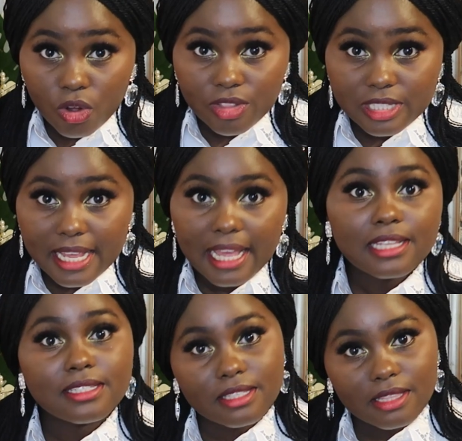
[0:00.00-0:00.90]
got the
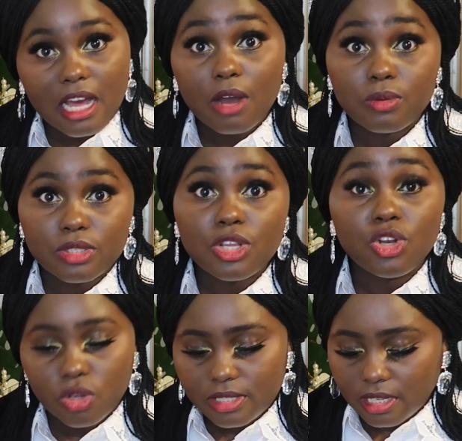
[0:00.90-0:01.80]
text that I was
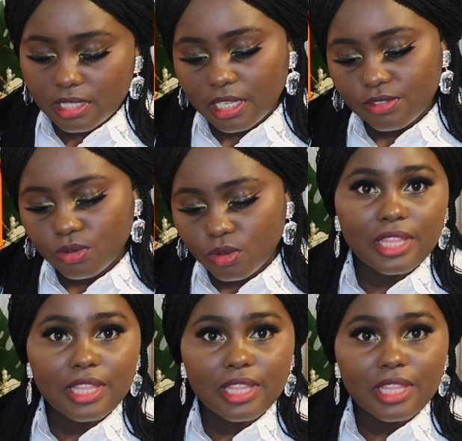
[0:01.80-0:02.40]
not successful.